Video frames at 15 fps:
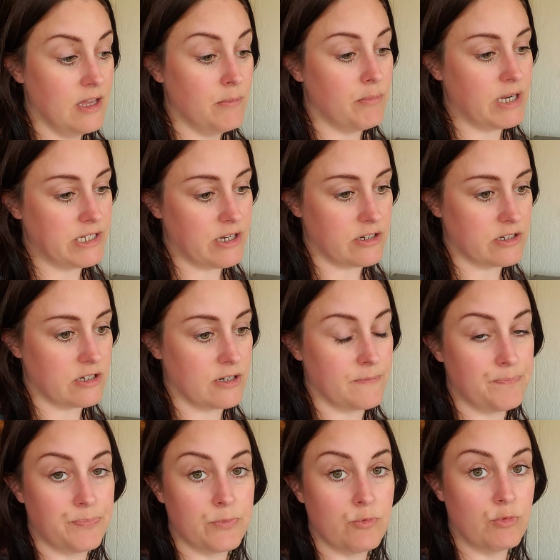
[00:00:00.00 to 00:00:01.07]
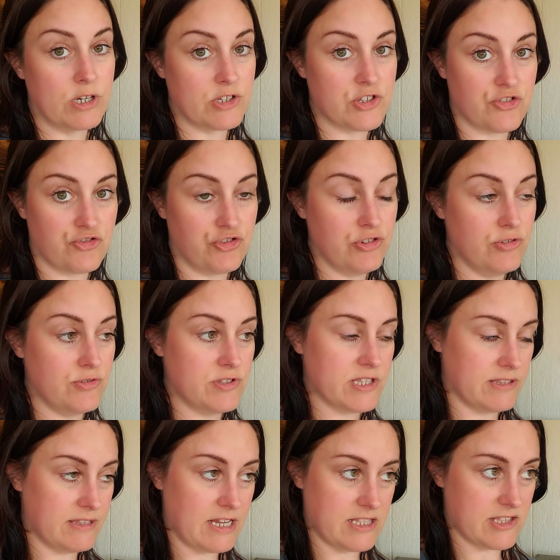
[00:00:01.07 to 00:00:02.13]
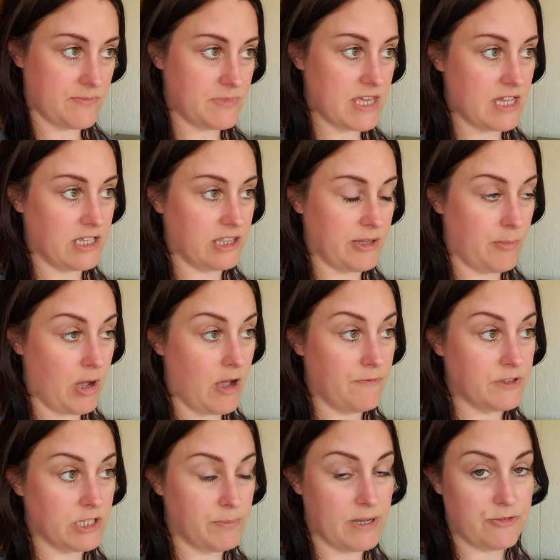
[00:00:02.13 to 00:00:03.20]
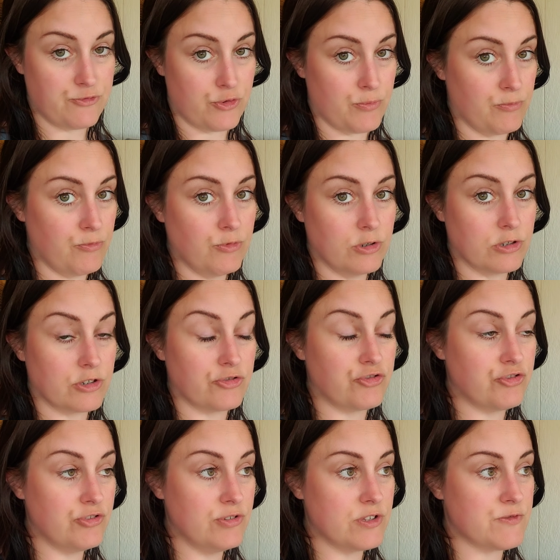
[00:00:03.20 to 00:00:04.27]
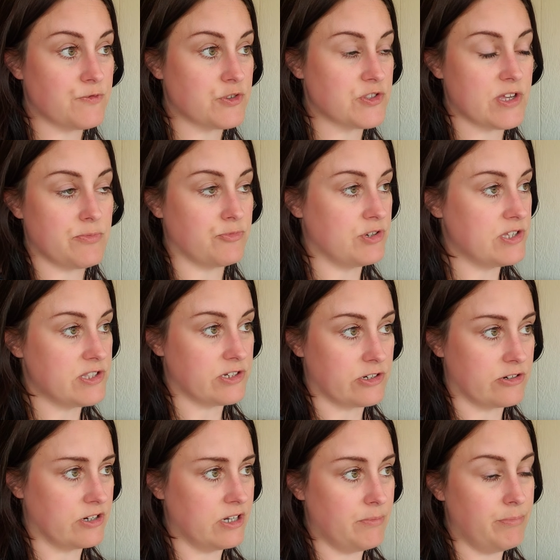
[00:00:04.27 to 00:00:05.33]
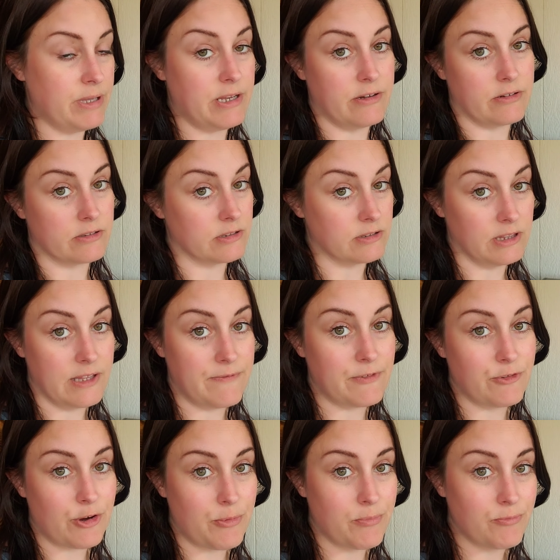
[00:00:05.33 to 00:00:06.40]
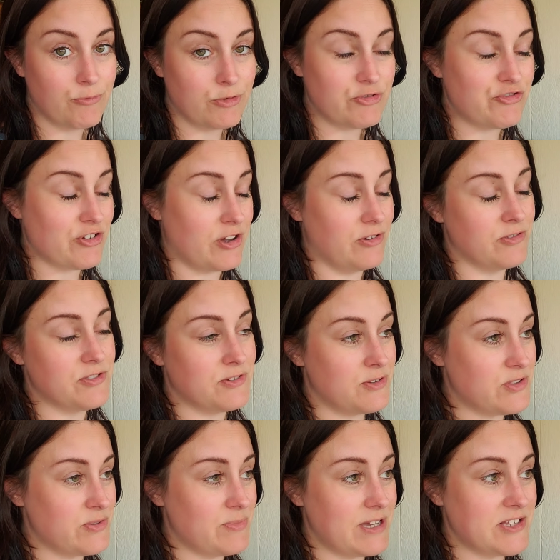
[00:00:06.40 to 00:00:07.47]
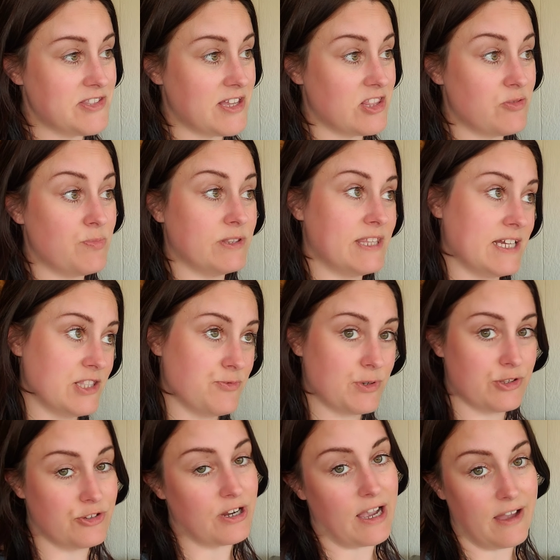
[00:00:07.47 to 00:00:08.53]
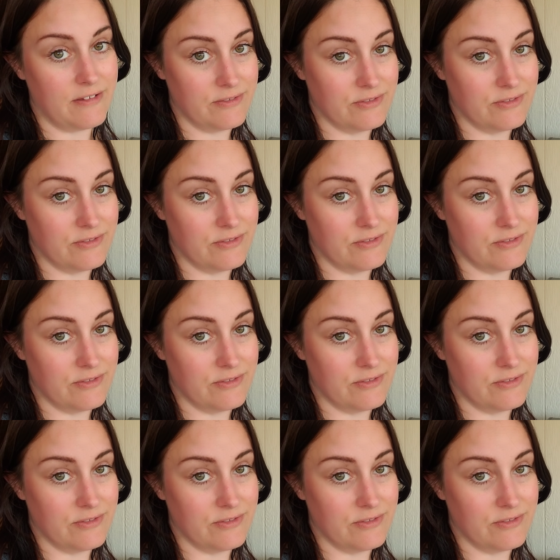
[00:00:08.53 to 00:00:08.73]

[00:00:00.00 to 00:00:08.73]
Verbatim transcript: my daughter wears her shoes and ends up taking them off in the bedroom. Well, her shoes, for some reason, are in a bin in her living room, which also doesn't make sense, but that's where they're at.